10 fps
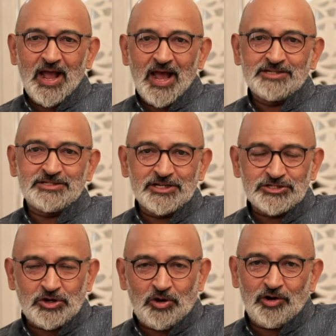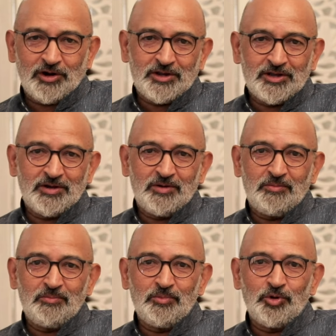as it is called,
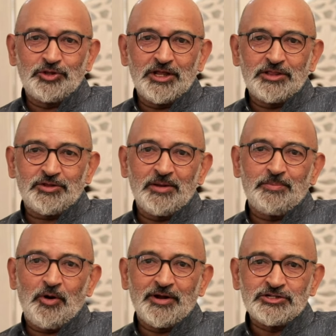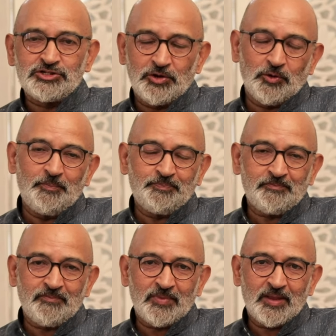Modi 3.0.
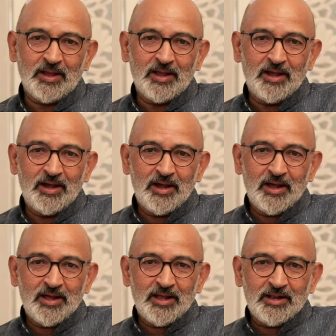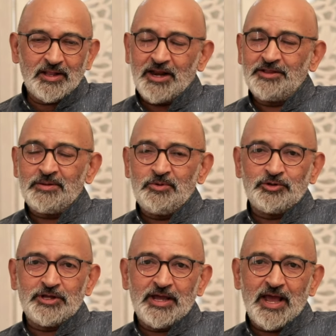Narendra
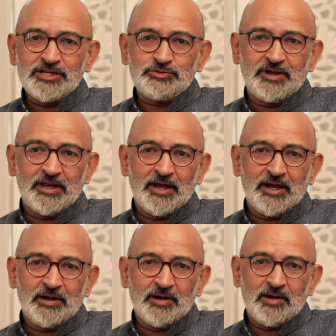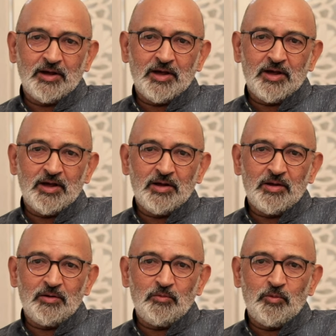Modi has been a
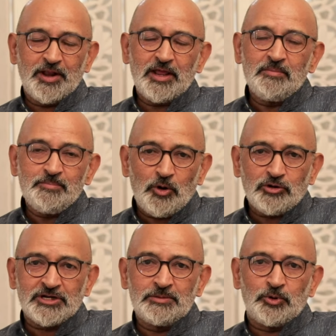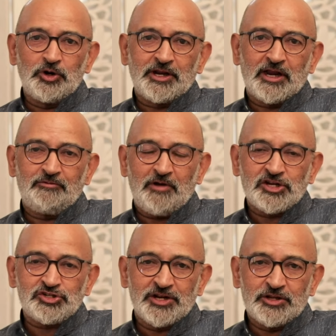very important political
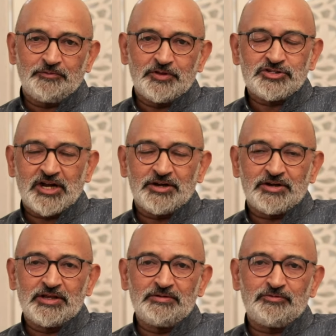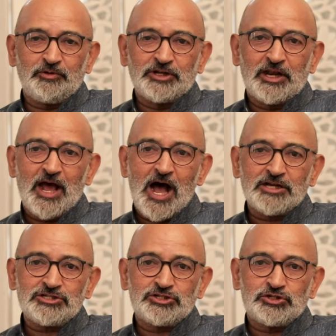functionary of this country for the
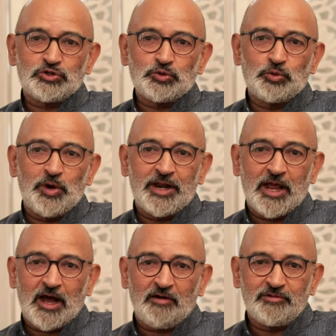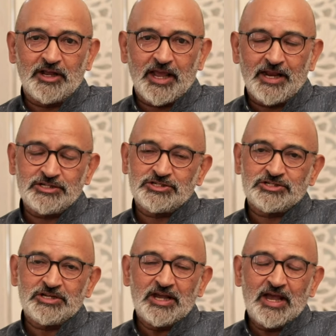last 2.5 decades.